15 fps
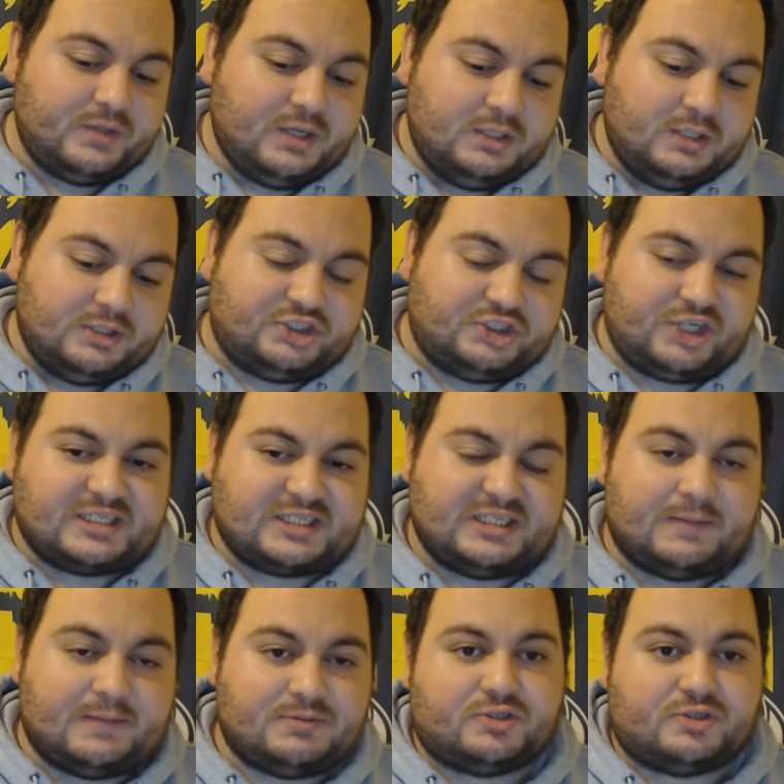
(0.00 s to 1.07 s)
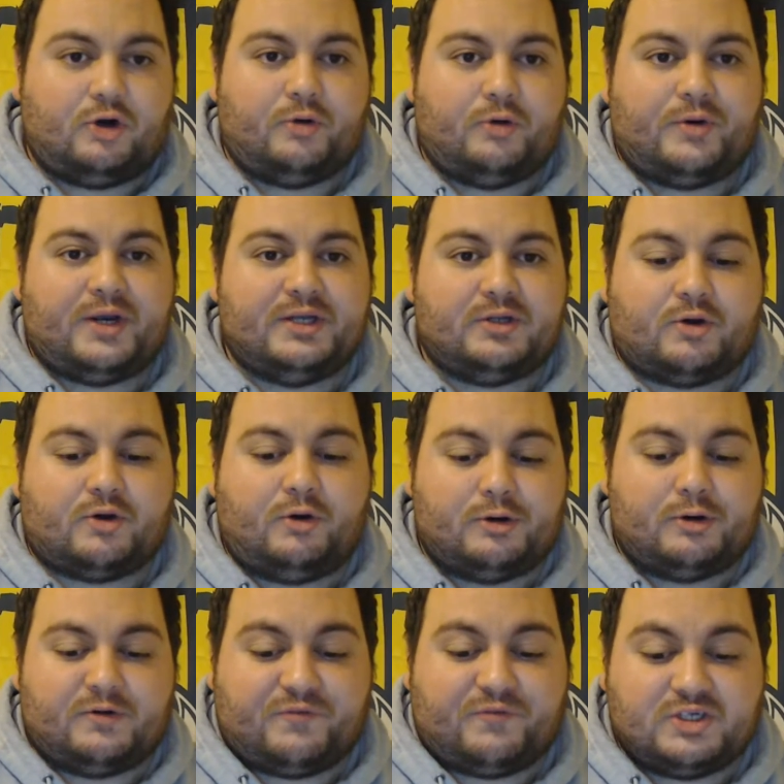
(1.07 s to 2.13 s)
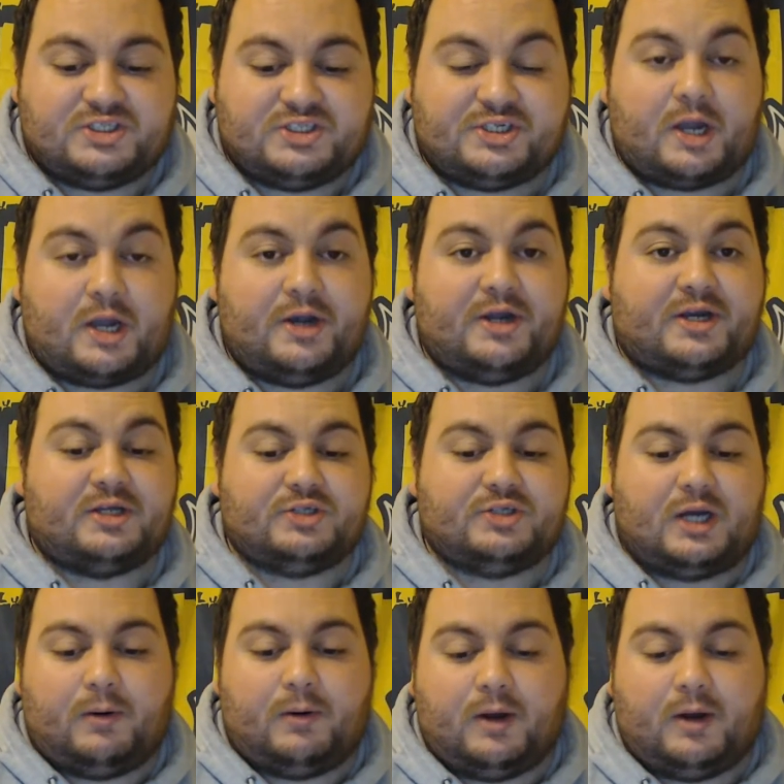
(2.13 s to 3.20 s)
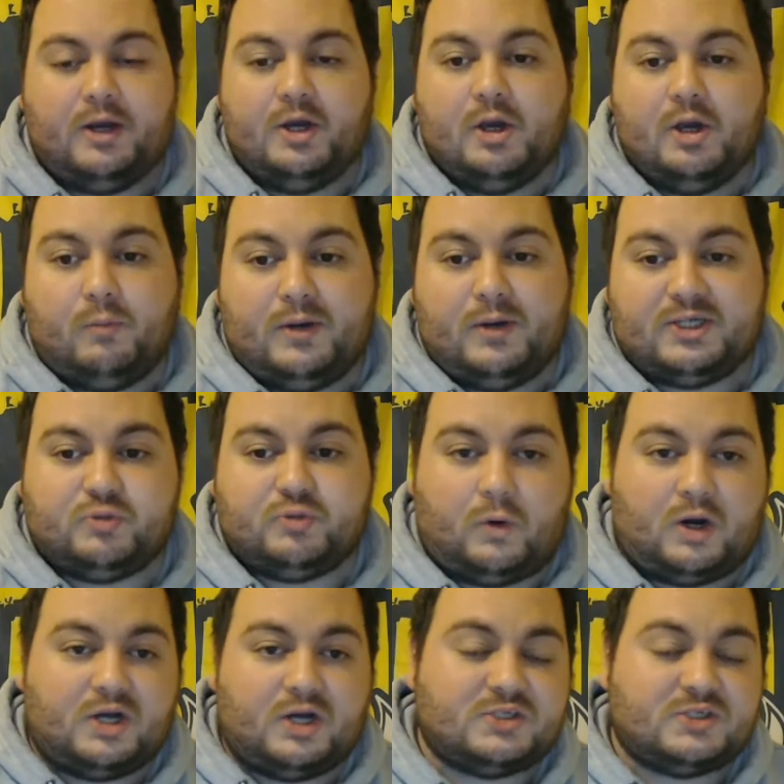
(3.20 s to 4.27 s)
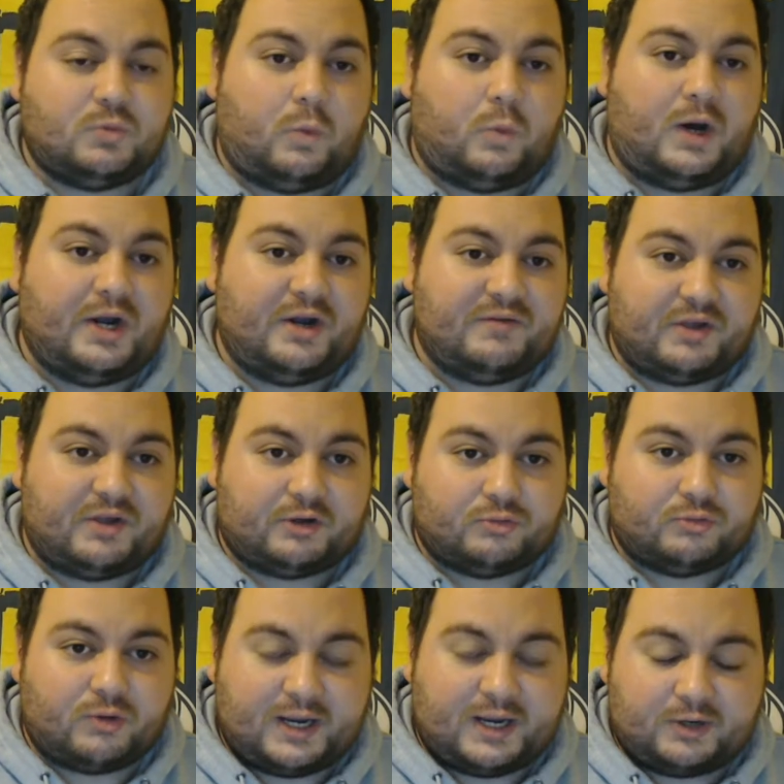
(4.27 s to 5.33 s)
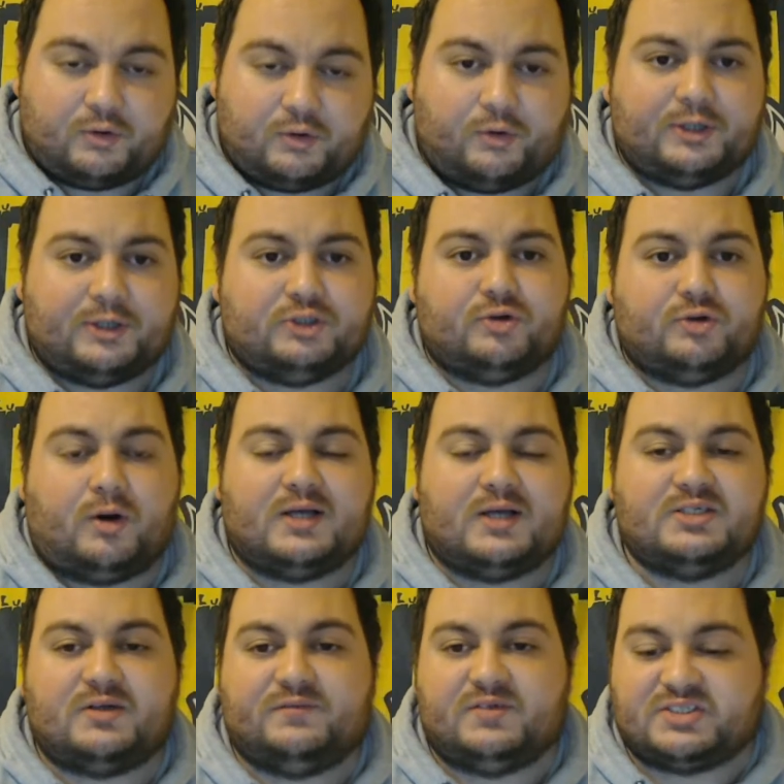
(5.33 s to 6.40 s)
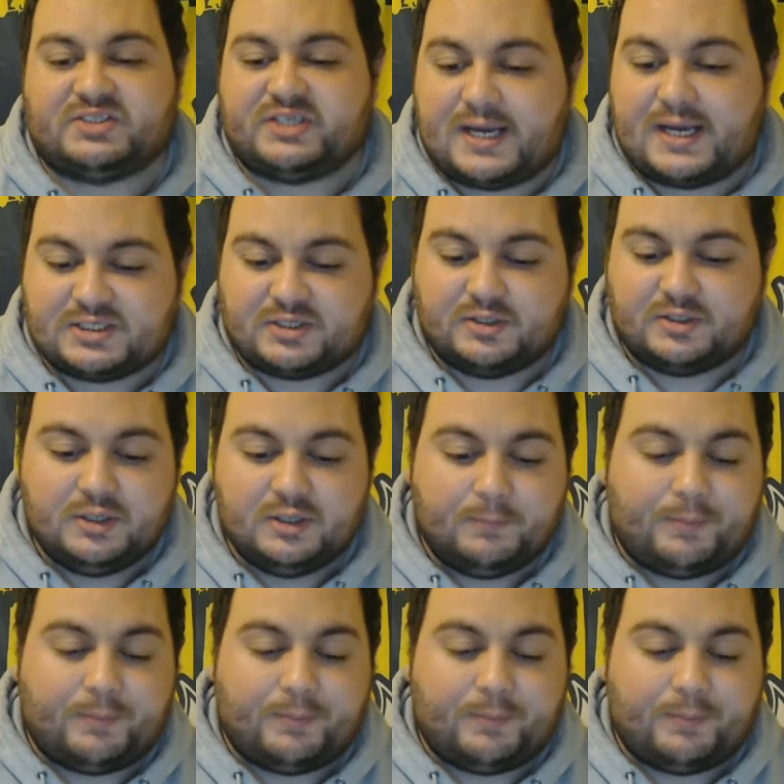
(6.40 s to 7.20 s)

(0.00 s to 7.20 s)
the Sharks end up scoring in the corner through Sione Katoa, which was one of the great corner tries of the season.